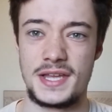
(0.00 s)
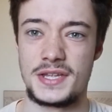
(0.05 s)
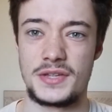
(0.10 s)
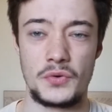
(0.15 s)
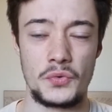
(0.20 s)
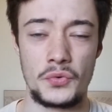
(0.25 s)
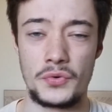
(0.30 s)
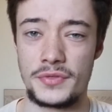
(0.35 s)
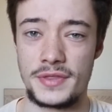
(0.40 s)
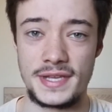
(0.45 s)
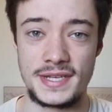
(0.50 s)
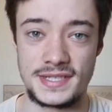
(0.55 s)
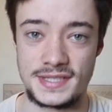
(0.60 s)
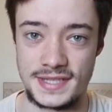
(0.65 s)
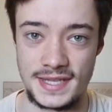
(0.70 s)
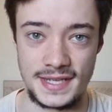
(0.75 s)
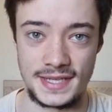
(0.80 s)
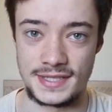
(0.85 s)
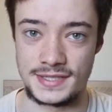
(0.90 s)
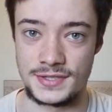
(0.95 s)
all these
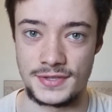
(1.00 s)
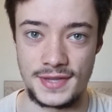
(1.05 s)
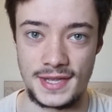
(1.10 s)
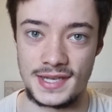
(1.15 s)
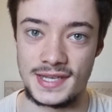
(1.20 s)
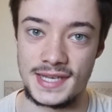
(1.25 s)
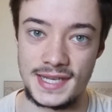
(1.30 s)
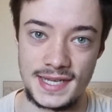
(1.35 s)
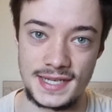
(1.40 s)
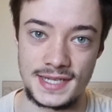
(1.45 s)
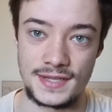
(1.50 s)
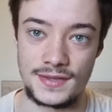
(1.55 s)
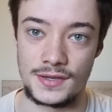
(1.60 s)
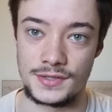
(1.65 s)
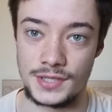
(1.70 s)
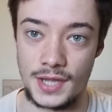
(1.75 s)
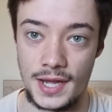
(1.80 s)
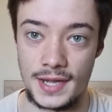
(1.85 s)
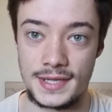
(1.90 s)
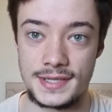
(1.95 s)
things that they need in their
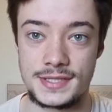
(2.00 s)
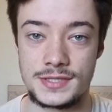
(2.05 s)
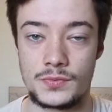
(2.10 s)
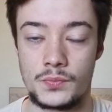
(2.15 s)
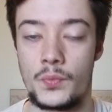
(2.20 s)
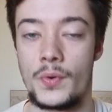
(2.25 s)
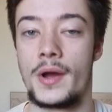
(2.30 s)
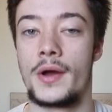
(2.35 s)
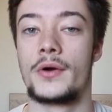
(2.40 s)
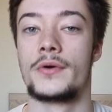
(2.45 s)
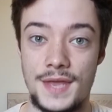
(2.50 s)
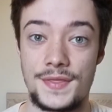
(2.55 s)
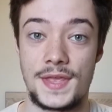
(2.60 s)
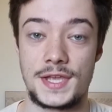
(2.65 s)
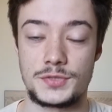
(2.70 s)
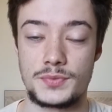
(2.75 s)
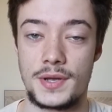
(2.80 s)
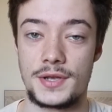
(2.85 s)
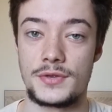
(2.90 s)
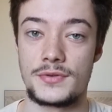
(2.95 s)
diets. Well,
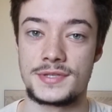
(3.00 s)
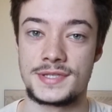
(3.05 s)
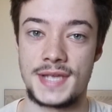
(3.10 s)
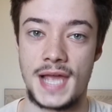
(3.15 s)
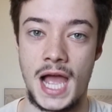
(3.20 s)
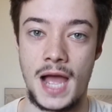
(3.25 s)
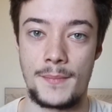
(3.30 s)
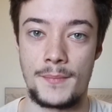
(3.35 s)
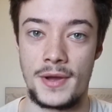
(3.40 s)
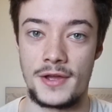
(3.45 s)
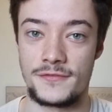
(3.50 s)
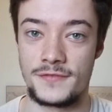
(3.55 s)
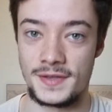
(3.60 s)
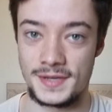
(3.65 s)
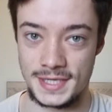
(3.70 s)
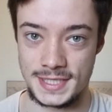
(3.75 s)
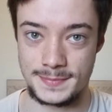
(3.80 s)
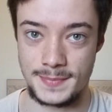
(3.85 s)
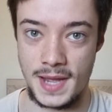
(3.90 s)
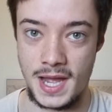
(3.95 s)
that's why I use the app
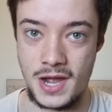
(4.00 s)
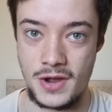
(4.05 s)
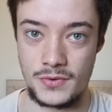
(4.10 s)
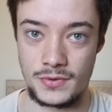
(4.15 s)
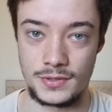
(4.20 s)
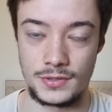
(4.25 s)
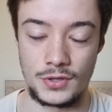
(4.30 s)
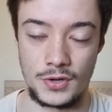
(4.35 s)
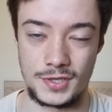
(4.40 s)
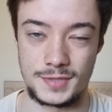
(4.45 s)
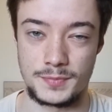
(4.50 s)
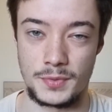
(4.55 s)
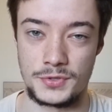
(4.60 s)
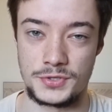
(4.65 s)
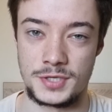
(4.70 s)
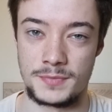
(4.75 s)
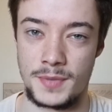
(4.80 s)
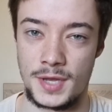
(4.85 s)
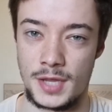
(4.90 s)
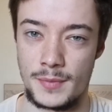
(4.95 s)
MyFitnessPal. Not
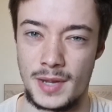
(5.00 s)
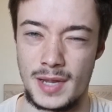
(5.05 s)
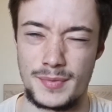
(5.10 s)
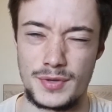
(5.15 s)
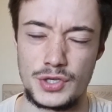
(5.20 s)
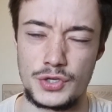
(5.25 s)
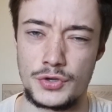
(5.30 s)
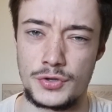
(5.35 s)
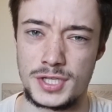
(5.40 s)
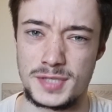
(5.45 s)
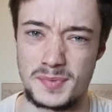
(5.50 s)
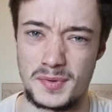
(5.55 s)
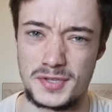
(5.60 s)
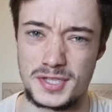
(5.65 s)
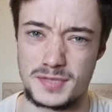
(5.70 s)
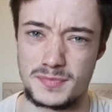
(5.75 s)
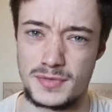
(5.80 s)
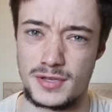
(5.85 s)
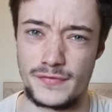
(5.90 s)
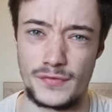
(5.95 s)
sponsored, by the way, but you could
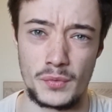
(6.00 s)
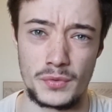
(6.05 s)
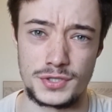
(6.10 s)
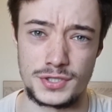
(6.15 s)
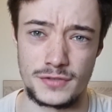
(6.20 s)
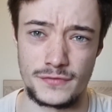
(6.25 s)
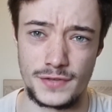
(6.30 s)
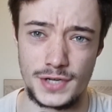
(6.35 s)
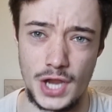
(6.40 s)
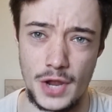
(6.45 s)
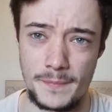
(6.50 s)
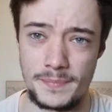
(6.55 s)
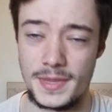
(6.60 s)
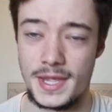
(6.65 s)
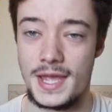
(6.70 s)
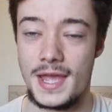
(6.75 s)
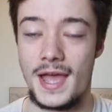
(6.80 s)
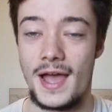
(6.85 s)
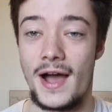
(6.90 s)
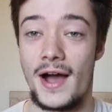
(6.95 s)
sponsor me if you're watching the video.
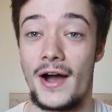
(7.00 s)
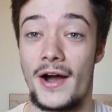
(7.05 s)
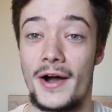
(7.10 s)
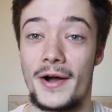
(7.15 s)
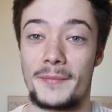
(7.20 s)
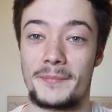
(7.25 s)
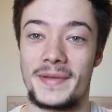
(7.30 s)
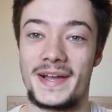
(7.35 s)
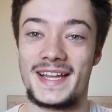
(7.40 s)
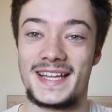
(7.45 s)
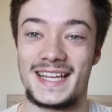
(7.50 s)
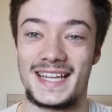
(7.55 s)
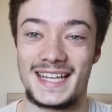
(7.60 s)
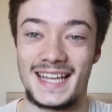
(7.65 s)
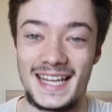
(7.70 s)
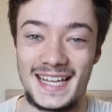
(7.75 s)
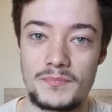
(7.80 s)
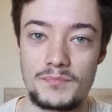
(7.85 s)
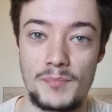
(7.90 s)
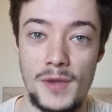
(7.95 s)

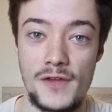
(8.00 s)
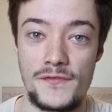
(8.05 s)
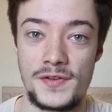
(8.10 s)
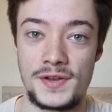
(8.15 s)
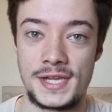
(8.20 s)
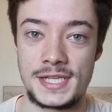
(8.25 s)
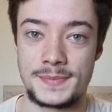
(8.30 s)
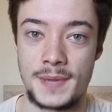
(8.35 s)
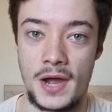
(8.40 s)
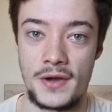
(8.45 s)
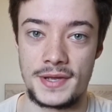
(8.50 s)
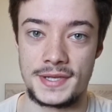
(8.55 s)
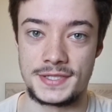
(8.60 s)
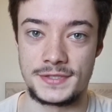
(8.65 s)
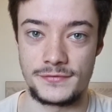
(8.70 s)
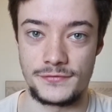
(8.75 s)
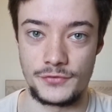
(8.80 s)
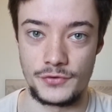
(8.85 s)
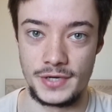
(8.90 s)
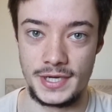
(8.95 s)
MyFitnessPal is
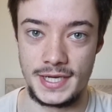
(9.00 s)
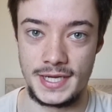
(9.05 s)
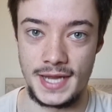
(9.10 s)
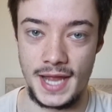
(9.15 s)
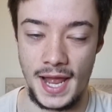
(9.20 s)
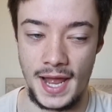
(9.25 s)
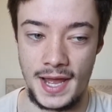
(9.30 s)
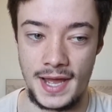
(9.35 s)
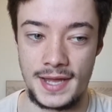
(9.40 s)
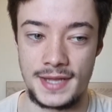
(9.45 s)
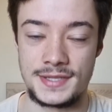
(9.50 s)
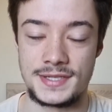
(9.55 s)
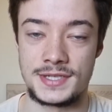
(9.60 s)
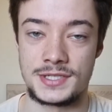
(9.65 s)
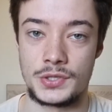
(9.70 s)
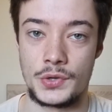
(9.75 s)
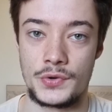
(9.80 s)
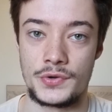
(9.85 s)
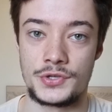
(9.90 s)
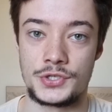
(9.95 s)
free, and as
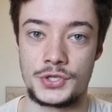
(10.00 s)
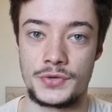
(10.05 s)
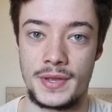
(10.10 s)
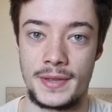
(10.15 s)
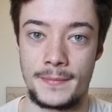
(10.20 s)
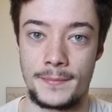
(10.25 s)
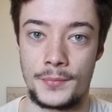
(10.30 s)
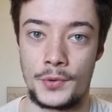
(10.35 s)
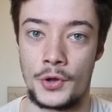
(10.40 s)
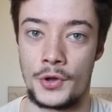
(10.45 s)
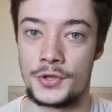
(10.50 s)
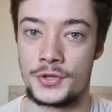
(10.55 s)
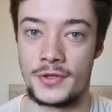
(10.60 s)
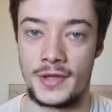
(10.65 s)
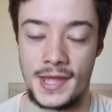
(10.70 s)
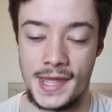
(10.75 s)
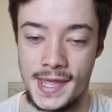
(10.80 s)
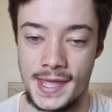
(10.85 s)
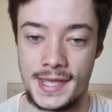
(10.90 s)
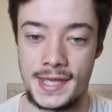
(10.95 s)
long as you input your
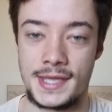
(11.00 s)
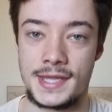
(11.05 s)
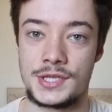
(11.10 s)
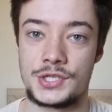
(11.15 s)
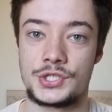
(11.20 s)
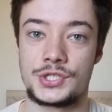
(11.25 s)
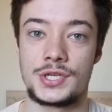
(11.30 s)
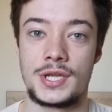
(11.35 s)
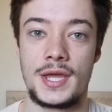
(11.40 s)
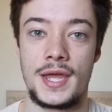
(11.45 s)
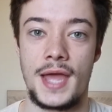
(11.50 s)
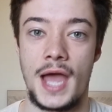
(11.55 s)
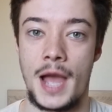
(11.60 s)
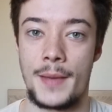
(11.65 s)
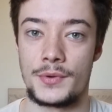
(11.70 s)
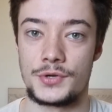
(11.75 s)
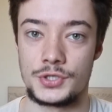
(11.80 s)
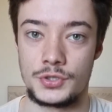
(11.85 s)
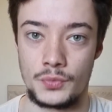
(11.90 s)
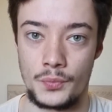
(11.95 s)
age, how
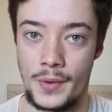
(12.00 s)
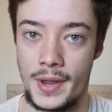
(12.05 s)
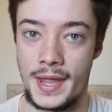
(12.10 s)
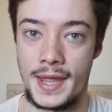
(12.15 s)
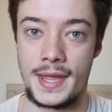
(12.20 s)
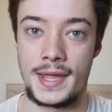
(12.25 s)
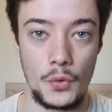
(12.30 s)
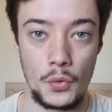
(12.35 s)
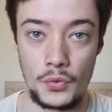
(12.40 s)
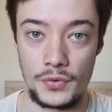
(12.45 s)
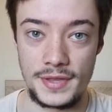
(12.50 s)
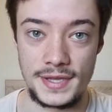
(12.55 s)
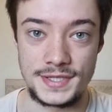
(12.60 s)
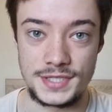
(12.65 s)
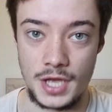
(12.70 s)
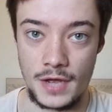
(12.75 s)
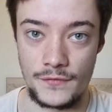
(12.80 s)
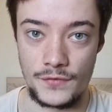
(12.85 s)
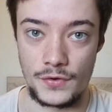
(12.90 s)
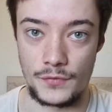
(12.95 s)
much you weigh, all these
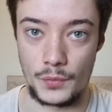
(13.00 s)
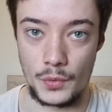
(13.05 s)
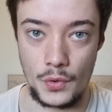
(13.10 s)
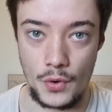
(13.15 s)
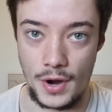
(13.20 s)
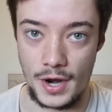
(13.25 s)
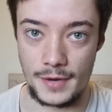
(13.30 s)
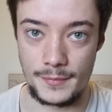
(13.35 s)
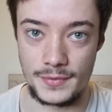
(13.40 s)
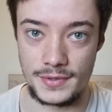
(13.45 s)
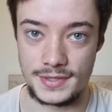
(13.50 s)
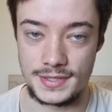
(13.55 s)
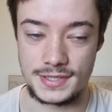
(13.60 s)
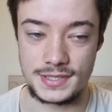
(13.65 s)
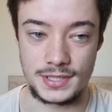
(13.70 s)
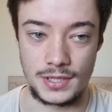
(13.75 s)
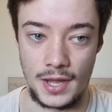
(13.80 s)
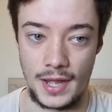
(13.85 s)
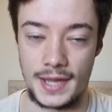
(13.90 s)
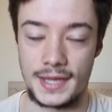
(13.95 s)
other
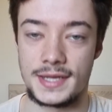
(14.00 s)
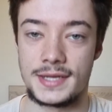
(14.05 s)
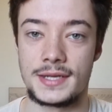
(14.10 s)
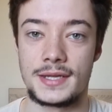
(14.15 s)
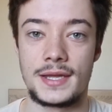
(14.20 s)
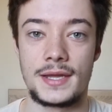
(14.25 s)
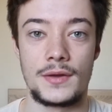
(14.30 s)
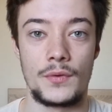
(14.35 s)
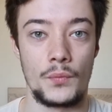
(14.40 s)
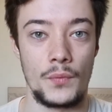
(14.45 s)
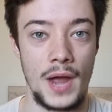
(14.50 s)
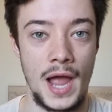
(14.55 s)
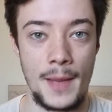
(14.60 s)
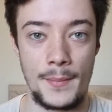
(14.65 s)
requirements like how